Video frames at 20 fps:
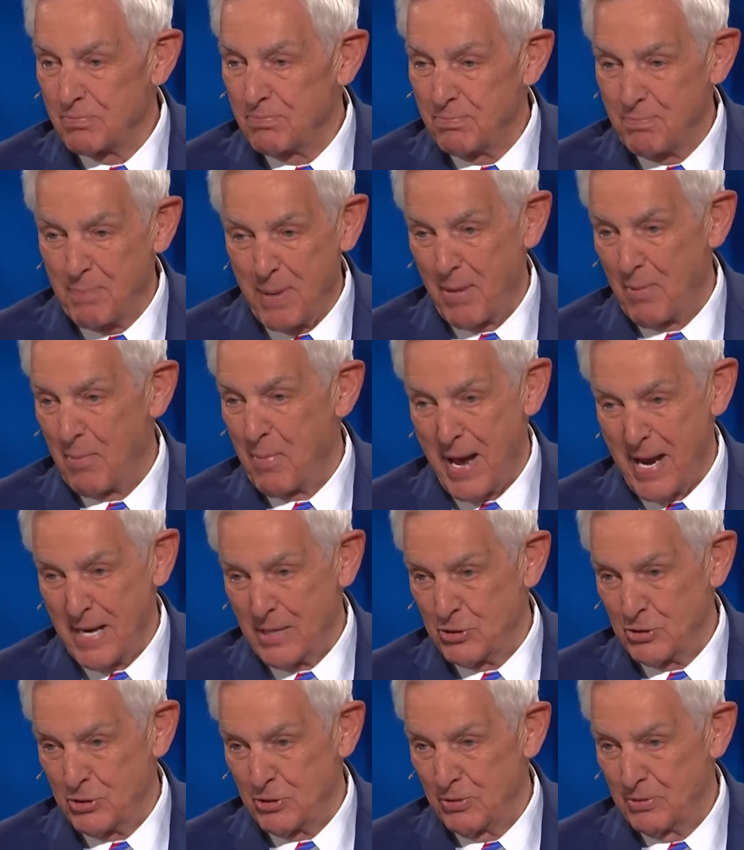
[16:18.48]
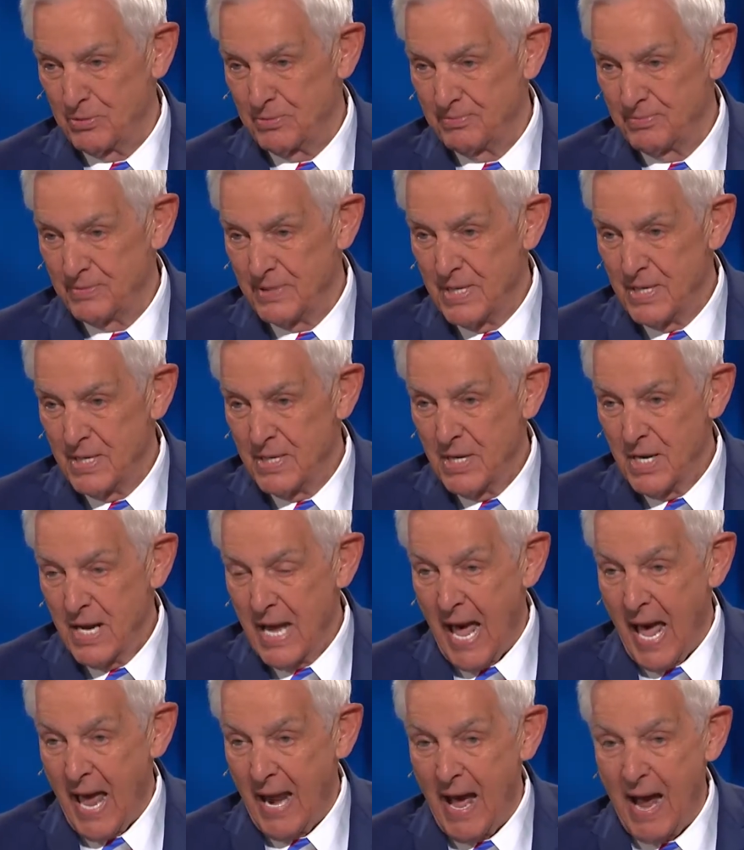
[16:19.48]
spellbinds you.
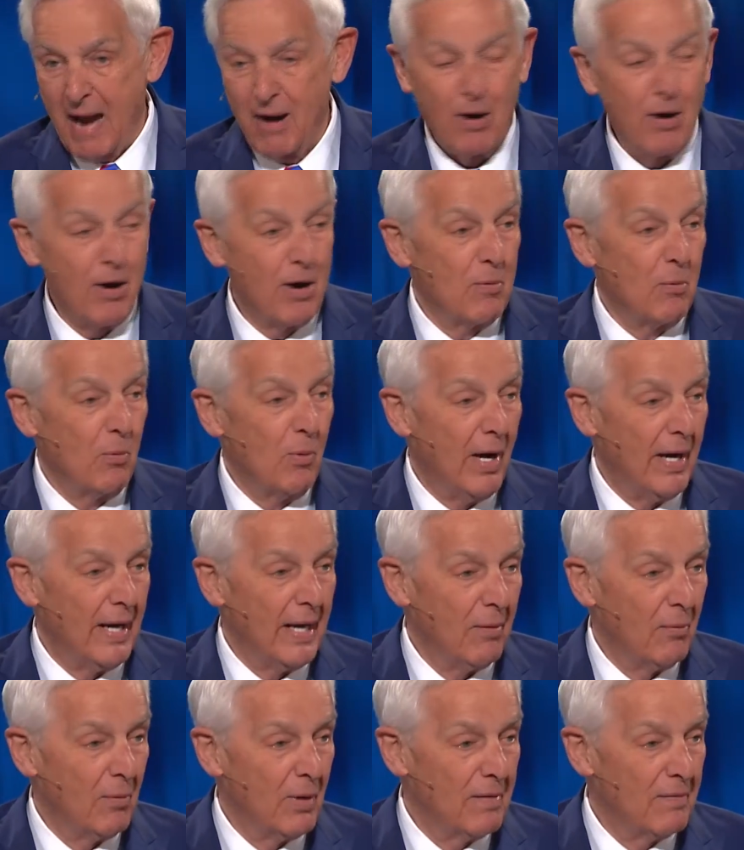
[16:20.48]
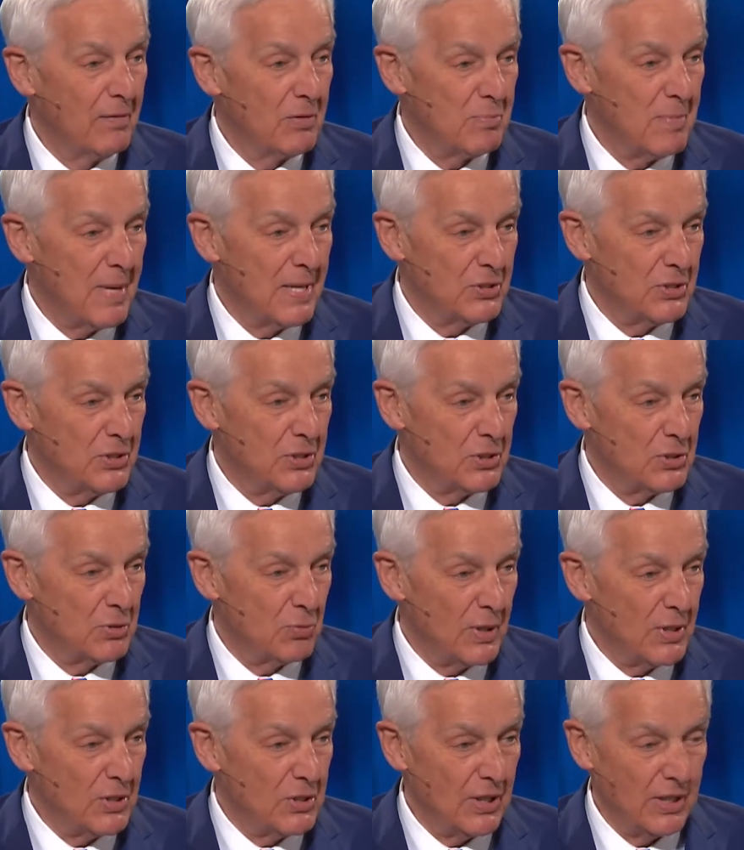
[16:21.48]
And I heard one in one of his messages
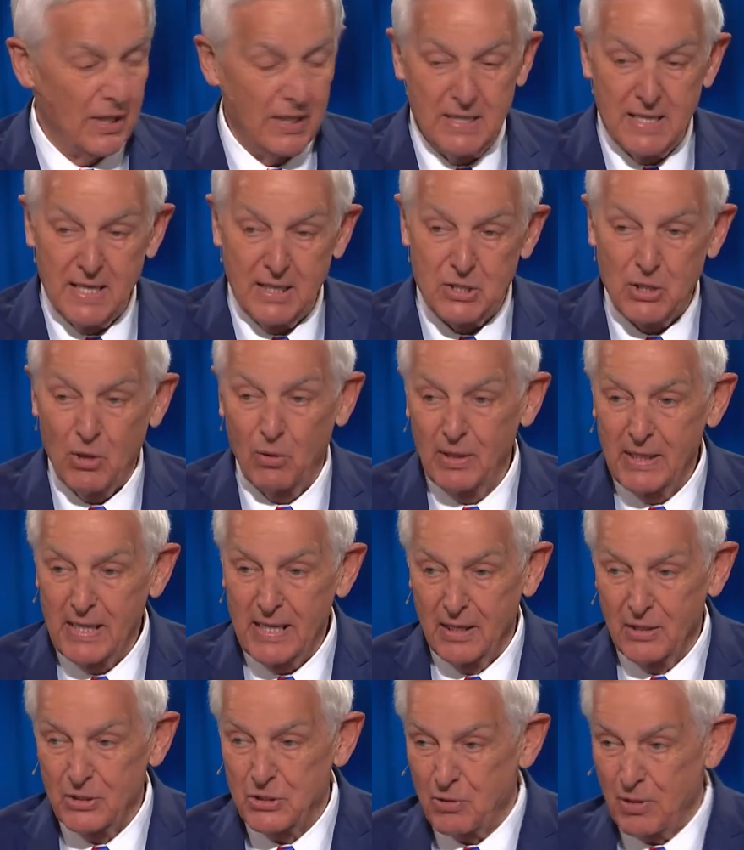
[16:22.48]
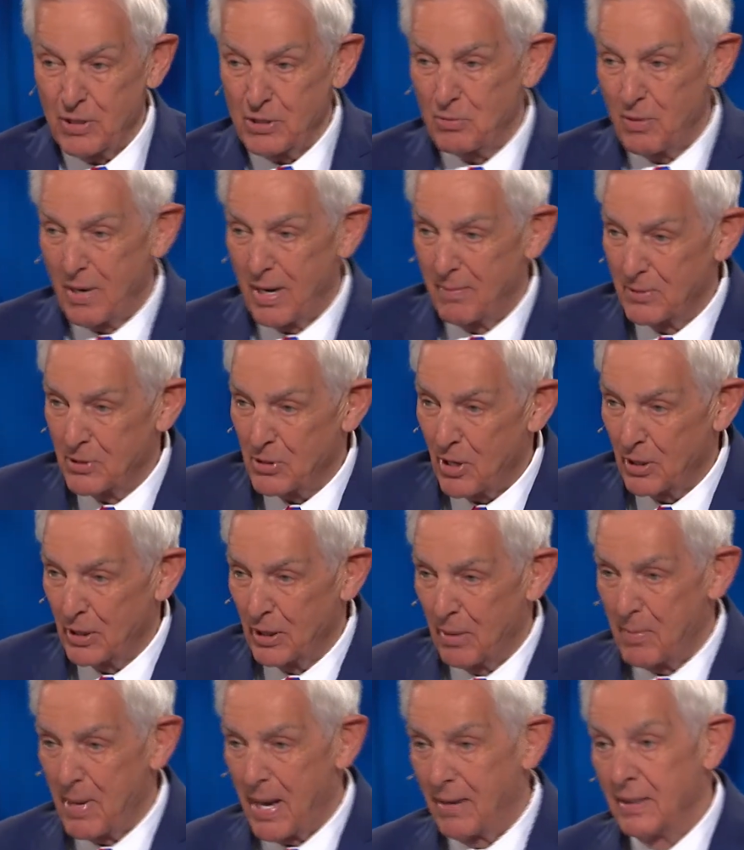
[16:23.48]
recently that totally illustrates what I'm talking
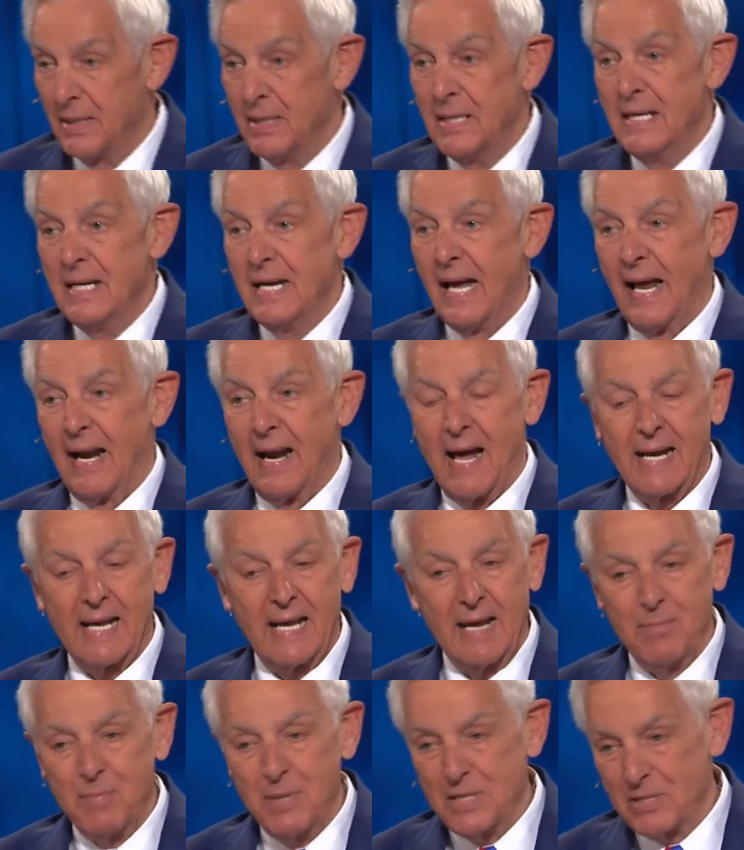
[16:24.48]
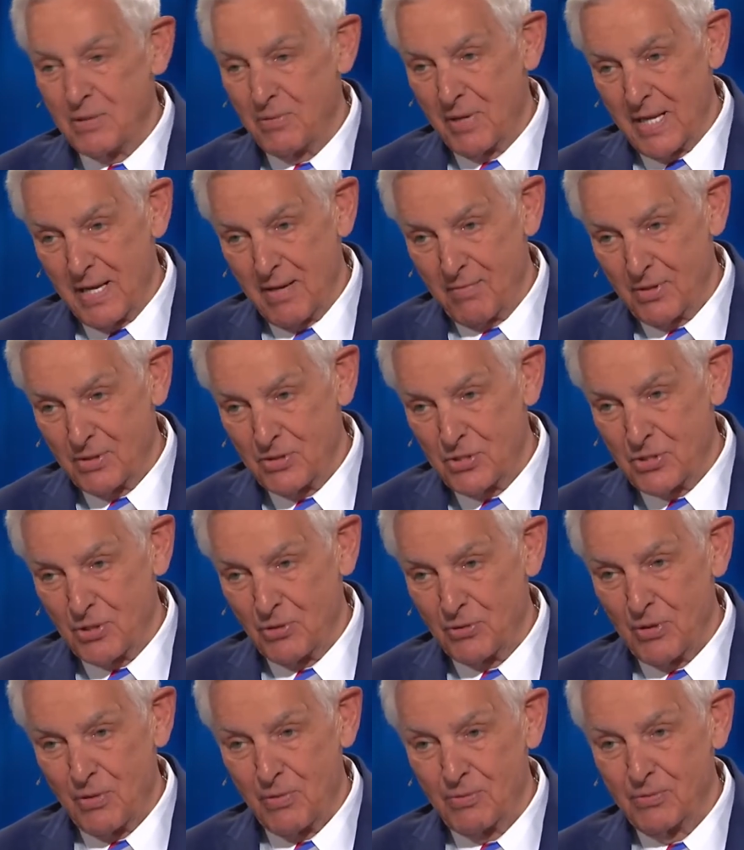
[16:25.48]
about. And I can not be Tony Evans, so
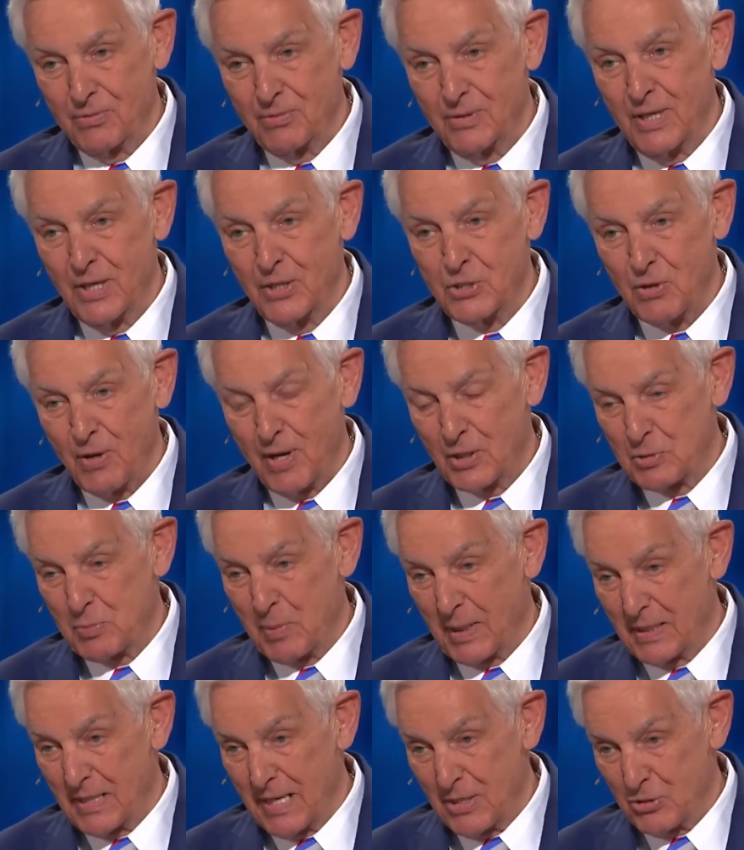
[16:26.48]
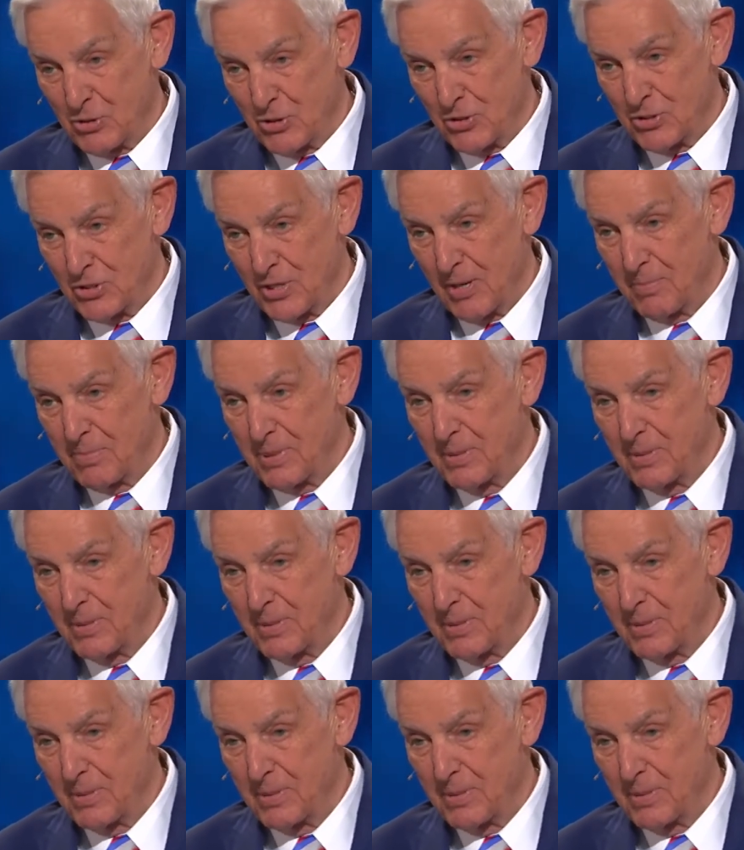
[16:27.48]
don't get your expectations up.